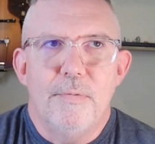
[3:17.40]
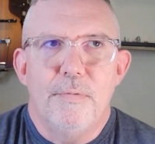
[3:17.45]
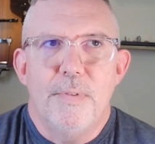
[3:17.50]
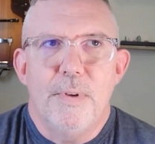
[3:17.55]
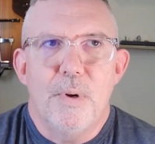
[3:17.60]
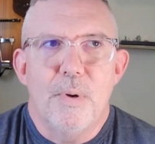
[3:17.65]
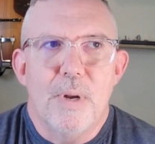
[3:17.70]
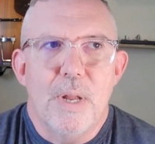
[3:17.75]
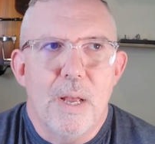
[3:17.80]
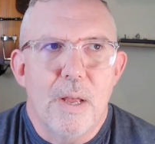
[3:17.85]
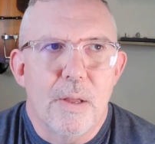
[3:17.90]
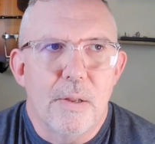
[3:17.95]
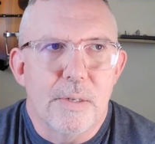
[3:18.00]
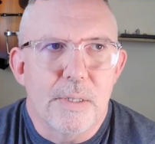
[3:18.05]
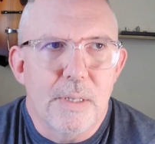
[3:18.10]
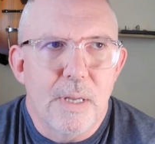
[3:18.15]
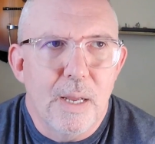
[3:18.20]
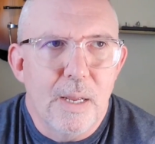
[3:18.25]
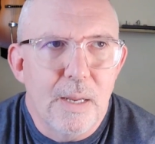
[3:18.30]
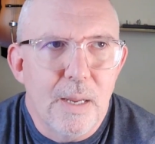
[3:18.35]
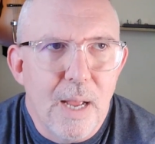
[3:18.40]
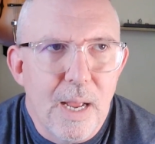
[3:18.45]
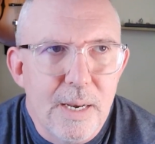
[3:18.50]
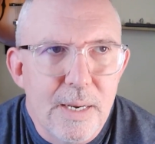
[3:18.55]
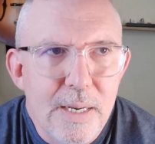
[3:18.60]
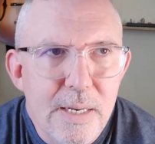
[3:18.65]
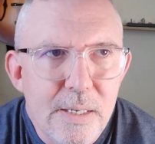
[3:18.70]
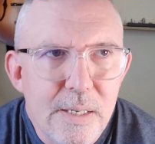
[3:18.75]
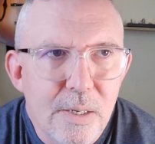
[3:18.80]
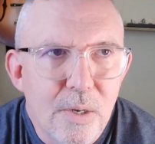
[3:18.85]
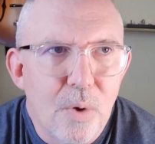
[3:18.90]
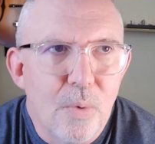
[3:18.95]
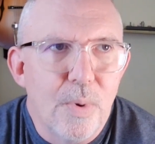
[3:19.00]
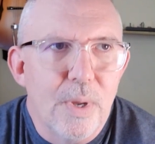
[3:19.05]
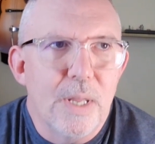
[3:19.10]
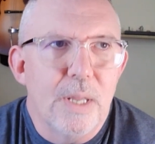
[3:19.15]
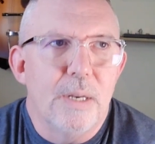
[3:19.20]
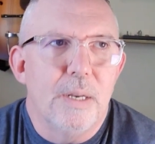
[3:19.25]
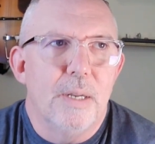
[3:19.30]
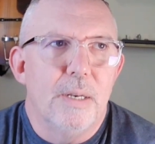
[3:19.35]
figured out, I need to go
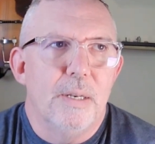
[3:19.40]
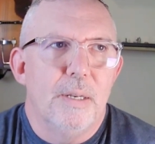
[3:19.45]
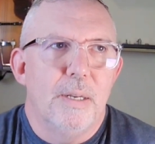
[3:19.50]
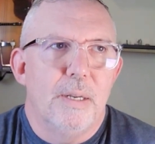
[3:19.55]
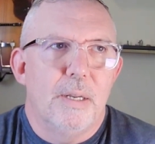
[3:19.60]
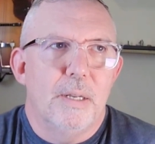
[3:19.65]
in and,